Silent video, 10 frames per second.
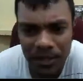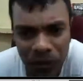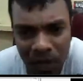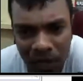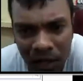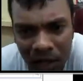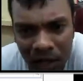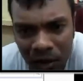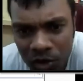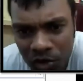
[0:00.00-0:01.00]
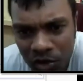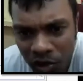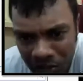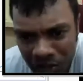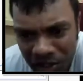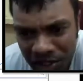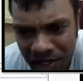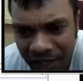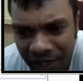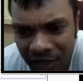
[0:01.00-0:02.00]
Okay, so
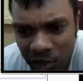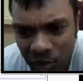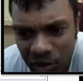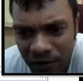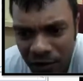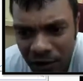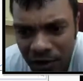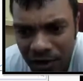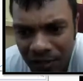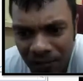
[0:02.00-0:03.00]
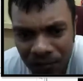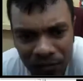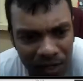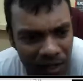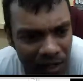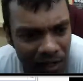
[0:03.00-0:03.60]
um, what else?